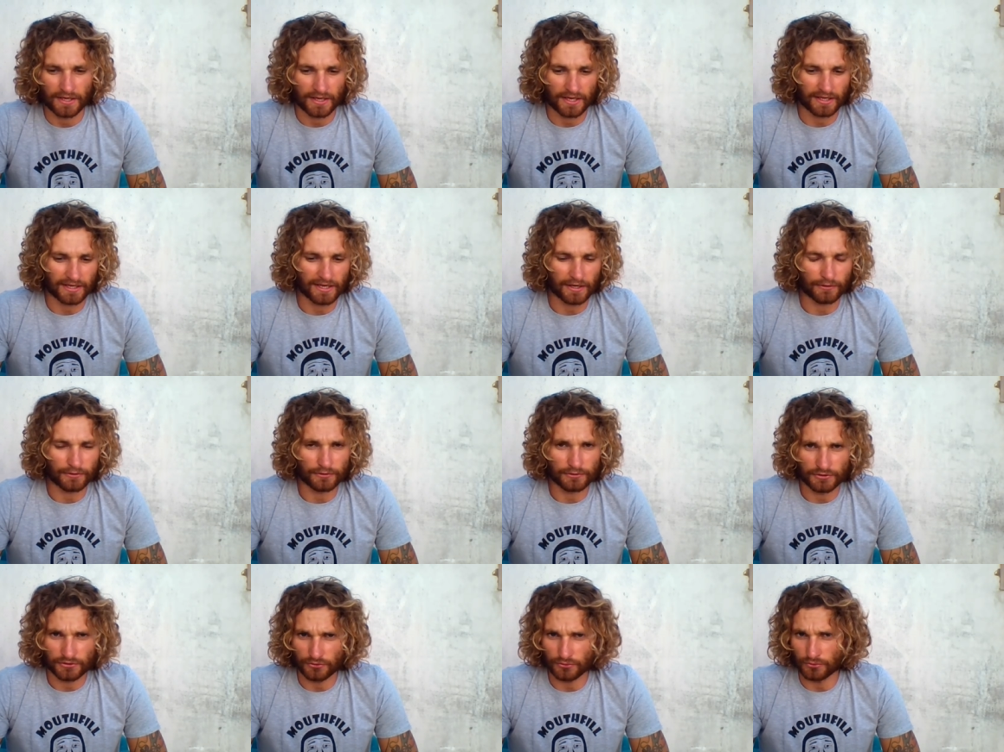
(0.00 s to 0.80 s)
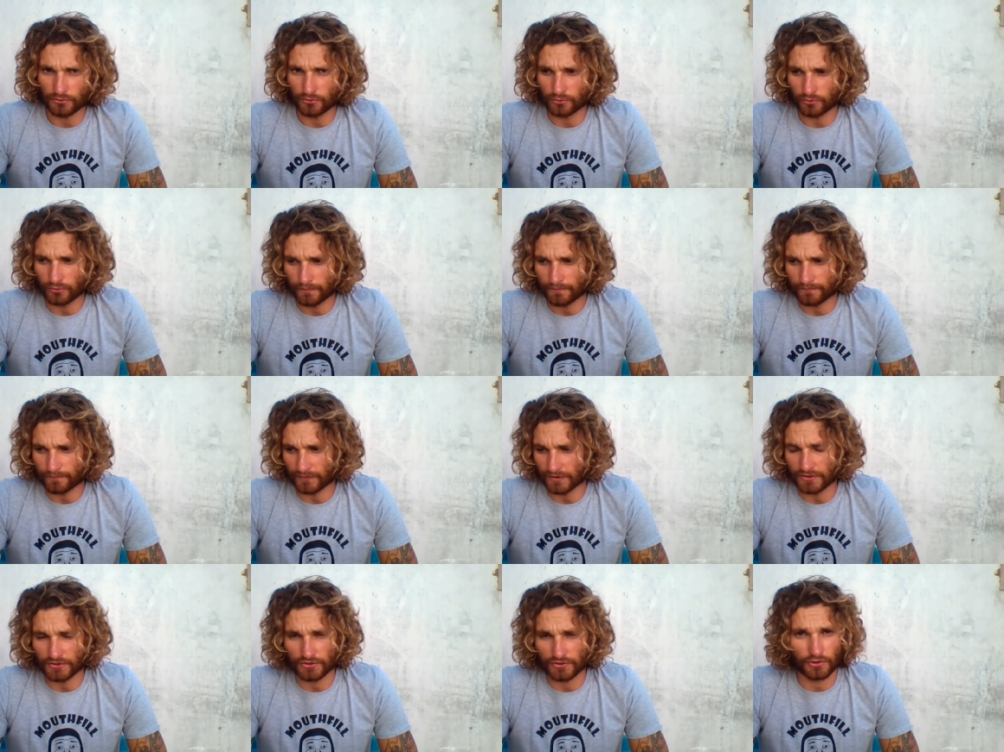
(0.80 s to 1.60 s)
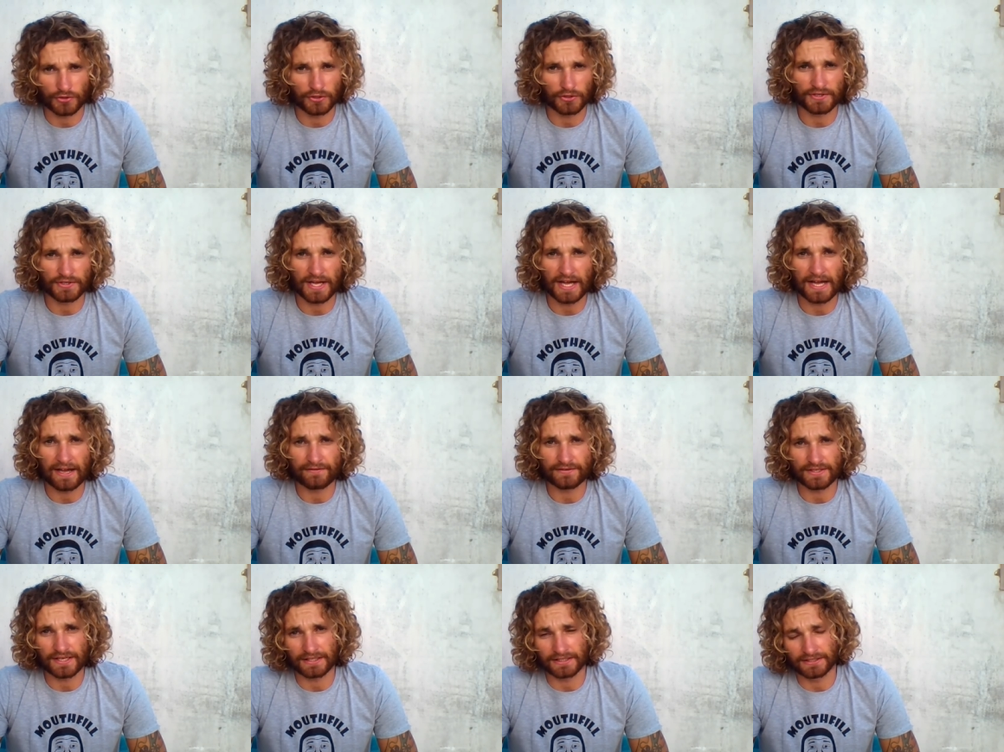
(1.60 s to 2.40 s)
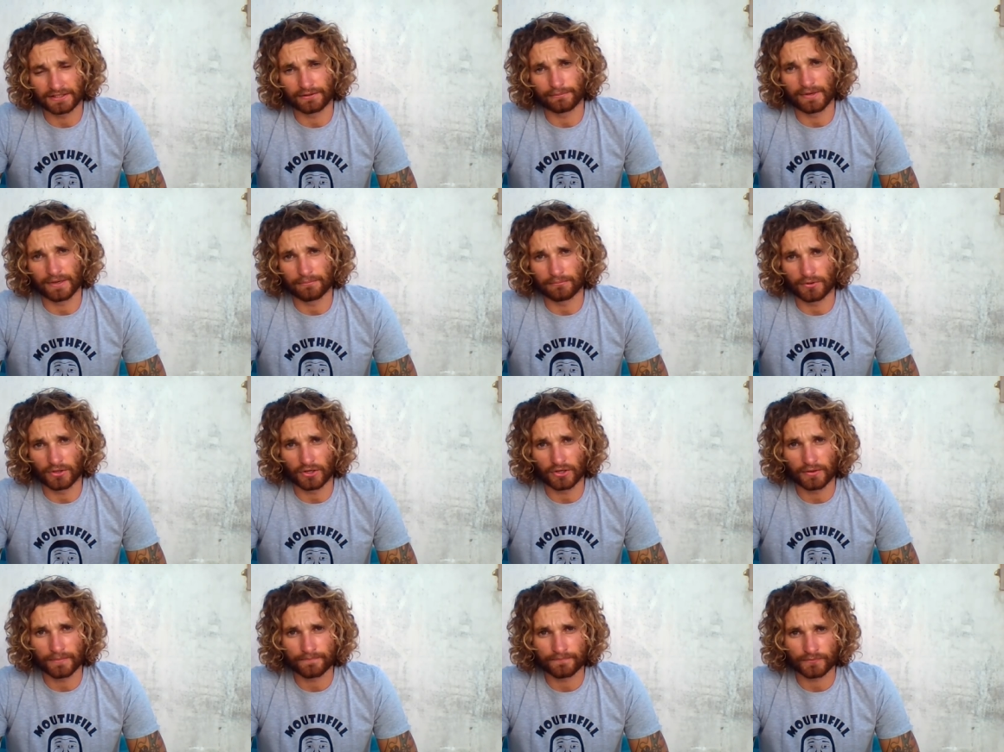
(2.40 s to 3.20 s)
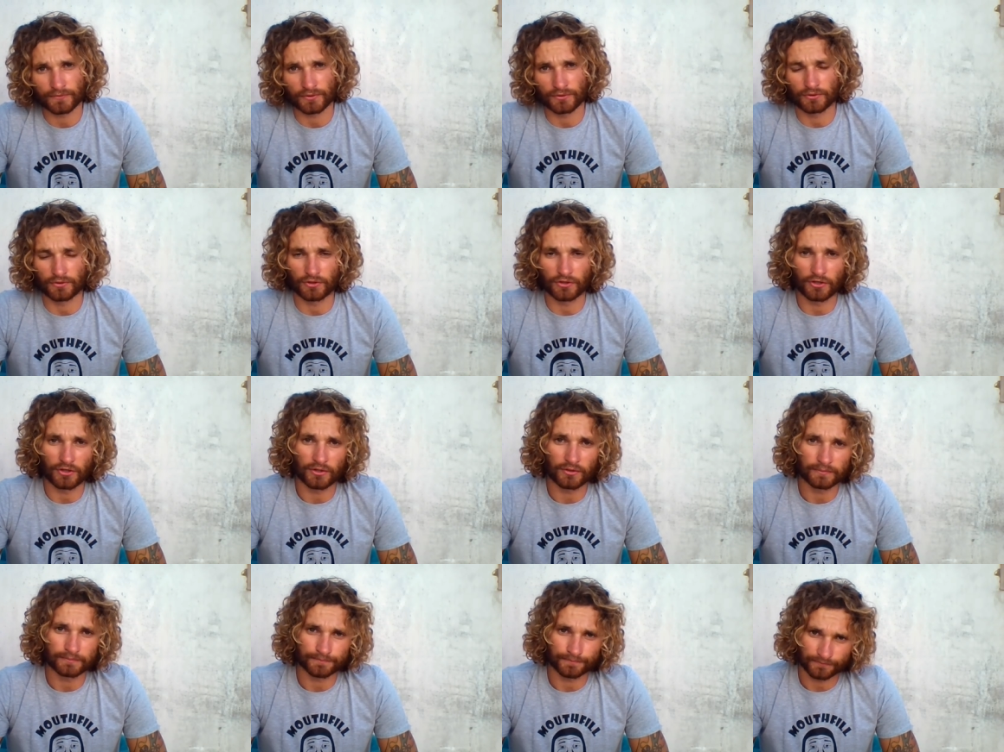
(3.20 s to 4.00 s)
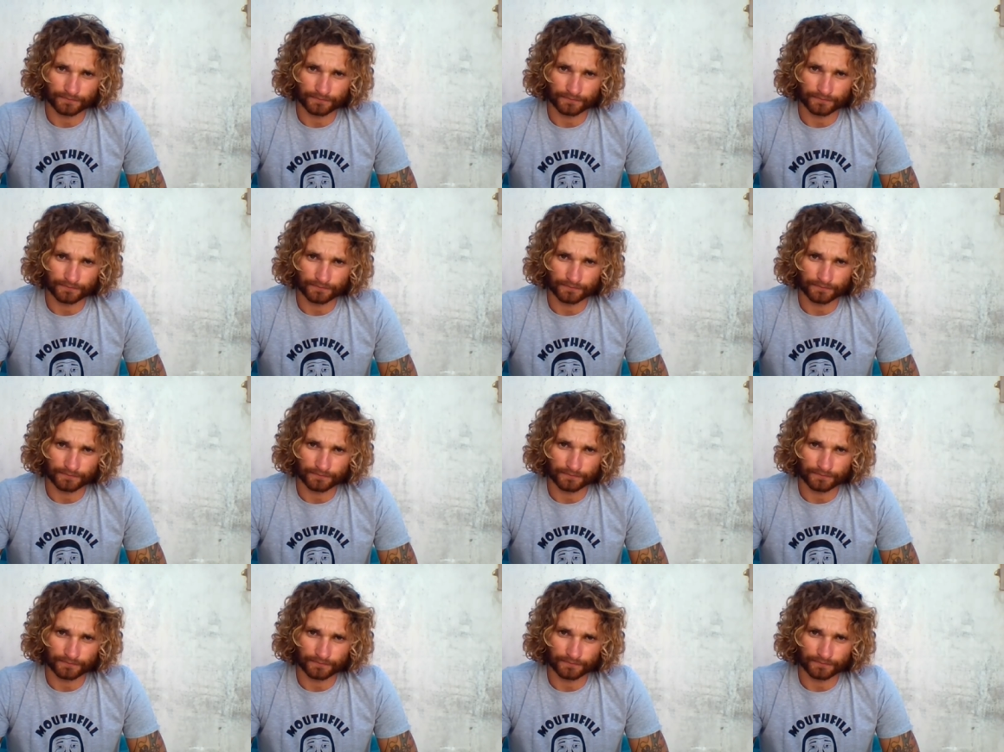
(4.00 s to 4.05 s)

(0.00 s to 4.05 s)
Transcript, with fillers: allow you to enjoy your dives that little bit more or